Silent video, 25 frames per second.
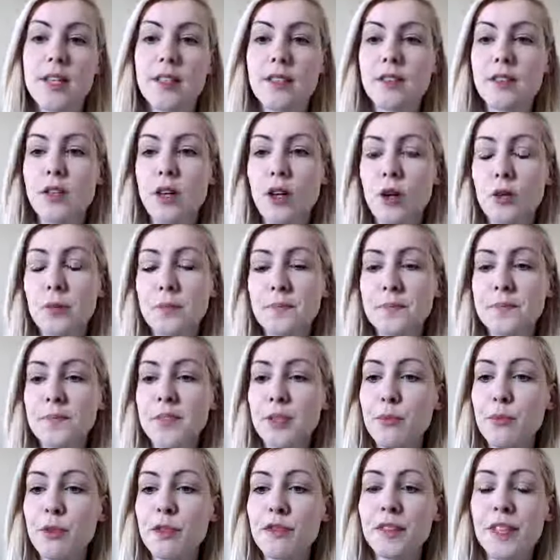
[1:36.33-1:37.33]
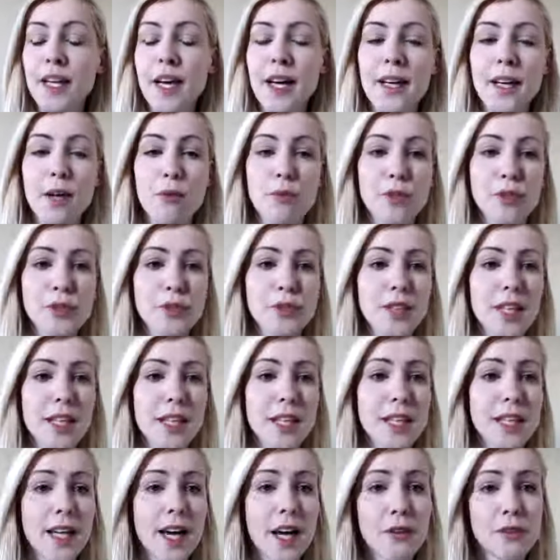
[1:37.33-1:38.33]
So with that, I want to
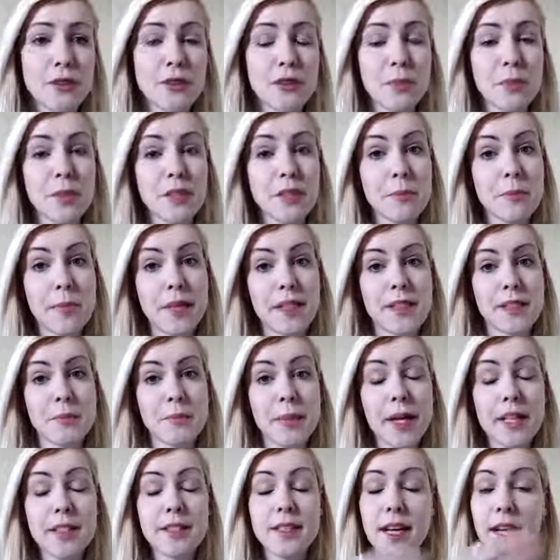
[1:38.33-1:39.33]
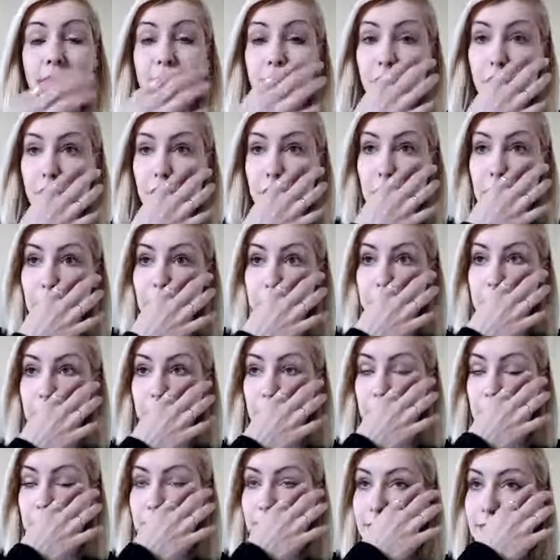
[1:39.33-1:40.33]
get in how to be the best pet advocate, the
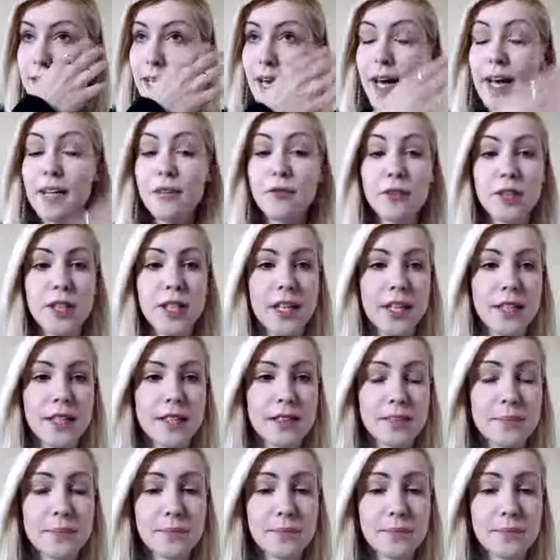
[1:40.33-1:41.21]
best advocate